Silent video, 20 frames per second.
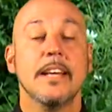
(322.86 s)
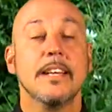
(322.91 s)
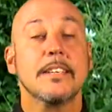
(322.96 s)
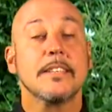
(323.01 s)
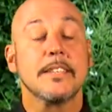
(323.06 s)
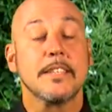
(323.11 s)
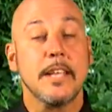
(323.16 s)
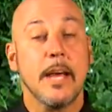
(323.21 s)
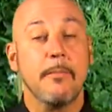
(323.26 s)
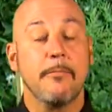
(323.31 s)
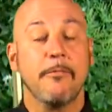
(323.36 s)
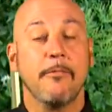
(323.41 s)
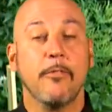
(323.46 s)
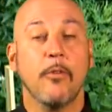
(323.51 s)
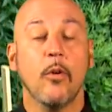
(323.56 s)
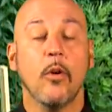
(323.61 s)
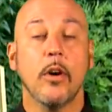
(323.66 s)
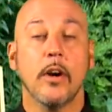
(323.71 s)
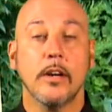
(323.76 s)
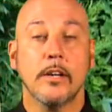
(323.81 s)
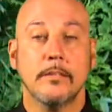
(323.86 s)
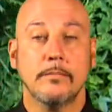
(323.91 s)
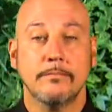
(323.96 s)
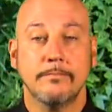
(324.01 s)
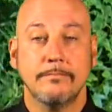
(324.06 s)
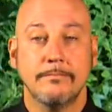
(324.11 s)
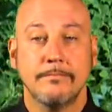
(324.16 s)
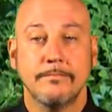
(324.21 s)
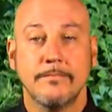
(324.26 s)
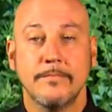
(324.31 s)
Step 4.
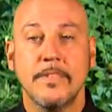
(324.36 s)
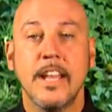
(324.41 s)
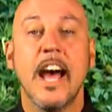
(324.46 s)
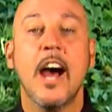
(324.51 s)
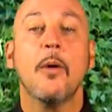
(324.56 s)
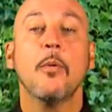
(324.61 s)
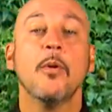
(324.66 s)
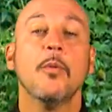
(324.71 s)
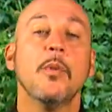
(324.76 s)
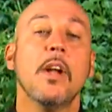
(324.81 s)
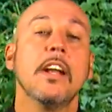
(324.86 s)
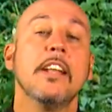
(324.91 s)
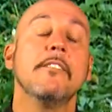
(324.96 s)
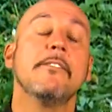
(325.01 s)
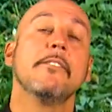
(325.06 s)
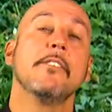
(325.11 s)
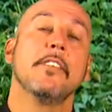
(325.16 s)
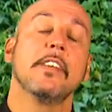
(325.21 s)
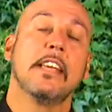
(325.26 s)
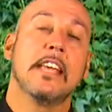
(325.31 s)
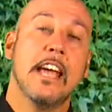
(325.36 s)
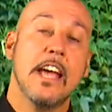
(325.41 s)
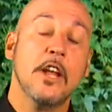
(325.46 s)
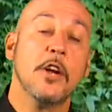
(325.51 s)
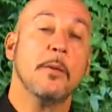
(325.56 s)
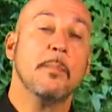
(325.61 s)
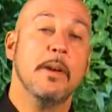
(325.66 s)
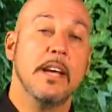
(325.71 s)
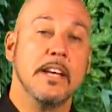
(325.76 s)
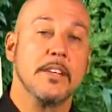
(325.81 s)
Now we're ready for the
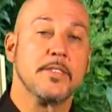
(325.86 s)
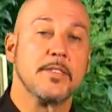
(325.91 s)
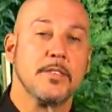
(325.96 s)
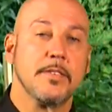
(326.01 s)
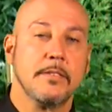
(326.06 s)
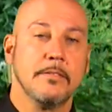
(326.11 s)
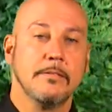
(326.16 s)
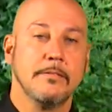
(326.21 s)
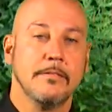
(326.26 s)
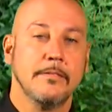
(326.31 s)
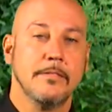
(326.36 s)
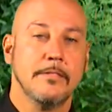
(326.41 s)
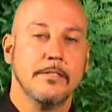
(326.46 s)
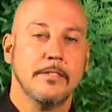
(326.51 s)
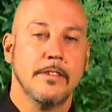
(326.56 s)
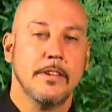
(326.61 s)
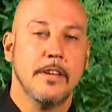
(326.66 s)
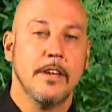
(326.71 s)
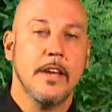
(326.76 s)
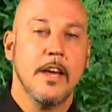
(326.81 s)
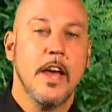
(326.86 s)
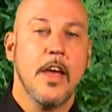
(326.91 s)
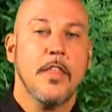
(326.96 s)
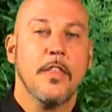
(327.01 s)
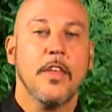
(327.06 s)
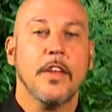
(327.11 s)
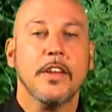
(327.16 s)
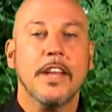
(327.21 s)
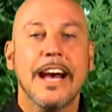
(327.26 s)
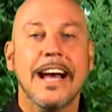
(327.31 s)
Gator Base.
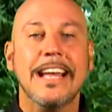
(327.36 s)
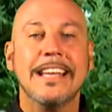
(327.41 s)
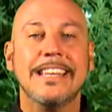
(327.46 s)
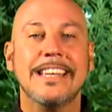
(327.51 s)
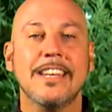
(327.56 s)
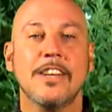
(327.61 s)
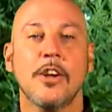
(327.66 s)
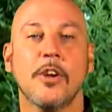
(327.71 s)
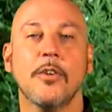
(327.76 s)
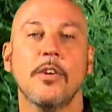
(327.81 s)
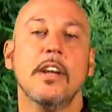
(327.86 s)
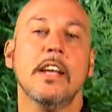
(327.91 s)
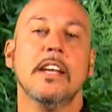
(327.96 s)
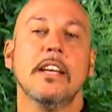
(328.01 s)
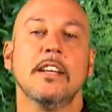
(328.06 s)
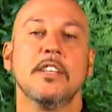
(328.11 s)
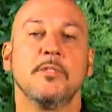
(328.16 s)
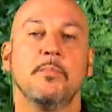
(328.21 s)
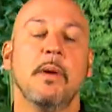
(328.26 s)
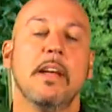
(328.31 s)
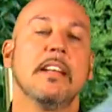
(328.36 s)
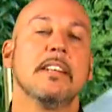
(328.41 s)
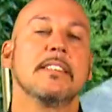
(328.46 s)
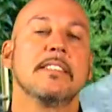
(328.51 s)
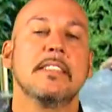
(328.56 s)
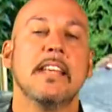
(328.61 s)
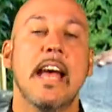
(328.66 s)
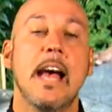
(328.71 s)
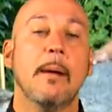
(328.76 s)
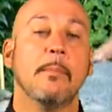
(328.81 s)
The 90 degree has been
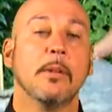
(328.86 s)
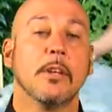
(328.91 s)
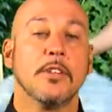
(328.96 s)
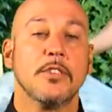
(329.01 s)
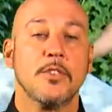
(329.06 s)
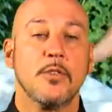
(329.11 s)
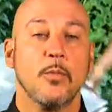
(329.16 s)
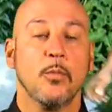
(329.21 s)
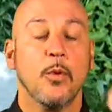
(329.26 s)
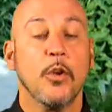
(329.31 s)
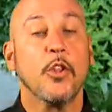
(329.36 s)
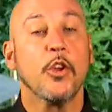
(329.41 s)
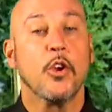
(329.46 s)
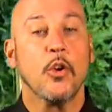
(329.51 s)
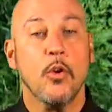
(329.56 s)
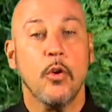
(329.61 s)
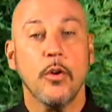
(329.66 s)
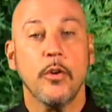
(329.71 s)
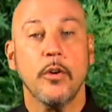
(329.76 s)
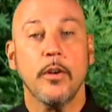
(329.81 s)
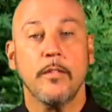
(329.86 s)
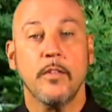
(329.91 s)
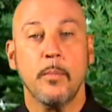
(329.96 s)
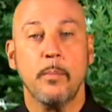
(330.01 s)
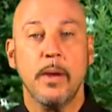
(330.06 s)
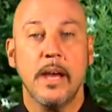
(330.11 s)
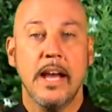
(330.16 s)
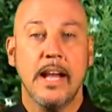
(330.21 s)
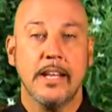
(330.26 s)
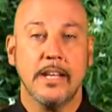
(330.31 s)
established with the corner of the
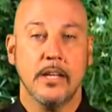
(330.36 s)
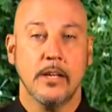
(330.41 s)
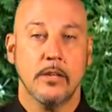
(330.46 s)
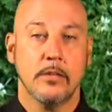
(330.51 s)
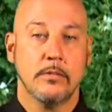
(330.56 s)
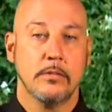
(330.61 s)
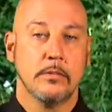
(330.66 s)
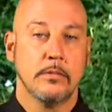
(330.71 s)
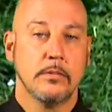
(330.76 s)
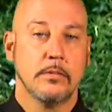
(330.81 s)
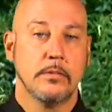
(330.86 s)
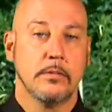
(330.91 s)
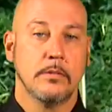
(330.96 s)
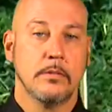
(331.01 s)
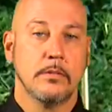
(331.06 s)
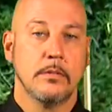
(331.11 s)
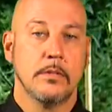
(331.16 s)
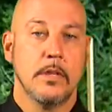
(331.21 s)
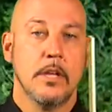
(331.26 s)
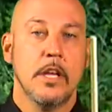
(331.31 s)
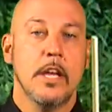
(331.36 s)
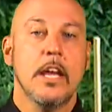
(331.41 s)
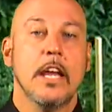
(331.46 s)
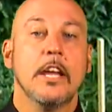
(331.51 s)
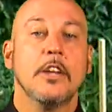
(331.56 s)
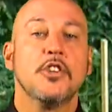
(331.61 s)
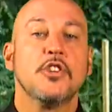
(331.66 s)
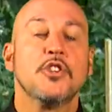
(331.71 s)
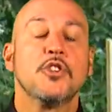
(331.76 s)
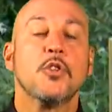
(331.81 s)
patio.
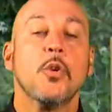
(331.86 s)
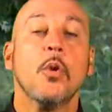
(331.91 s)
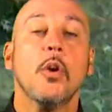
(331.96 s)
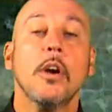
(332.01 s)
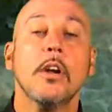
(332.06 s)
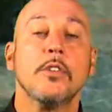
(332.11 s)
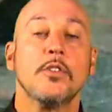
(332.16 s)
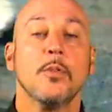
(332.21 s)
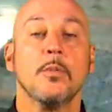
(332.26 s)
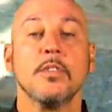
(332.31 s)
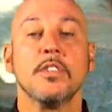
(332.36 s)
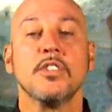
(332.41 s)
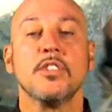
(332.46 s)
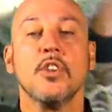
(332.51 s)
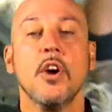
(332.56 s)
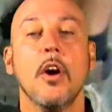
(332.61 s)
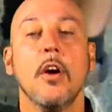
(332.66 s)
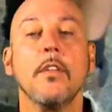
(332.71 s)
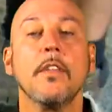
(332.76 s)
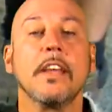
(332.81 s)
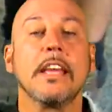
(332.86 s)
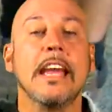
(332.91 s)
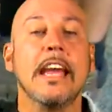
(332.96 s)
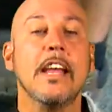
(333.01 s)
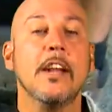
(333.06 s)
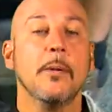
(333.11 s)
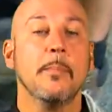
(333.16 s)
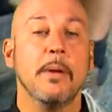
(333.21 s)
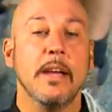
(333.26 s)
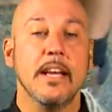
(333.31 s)
Ensure to install the
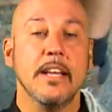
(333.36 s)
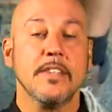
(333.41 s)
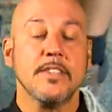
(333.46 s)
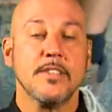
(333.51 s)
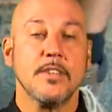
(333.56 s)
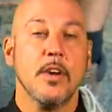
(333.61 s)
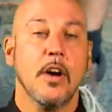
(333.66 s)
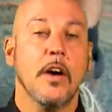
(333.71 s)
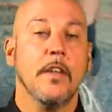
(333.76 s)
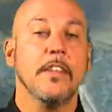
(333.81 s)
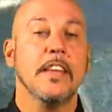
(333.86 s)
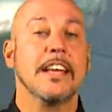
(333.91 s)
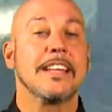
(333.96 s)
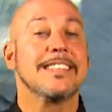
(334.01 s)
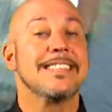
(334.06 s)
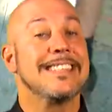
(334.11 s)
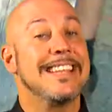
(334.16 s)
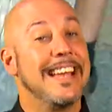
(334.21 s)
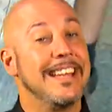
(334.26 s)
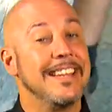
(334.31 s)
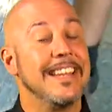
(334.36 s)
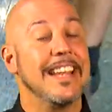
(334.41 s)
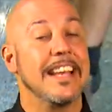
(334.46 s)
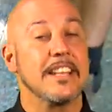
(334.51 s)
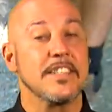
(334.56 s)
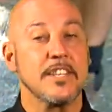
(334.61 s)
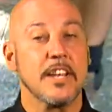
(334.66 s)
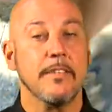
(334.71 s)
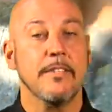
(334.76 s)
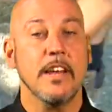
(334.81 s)
Gator Base on the extended
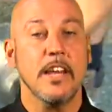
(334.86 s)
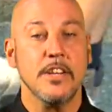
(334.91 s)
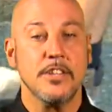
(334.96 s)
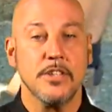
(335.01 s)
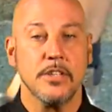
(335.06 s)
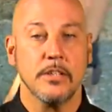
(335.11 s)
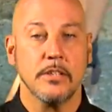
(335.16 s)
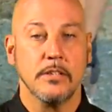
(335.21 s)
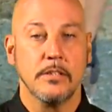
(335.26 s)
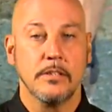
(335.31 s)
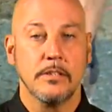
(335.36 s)
excavation.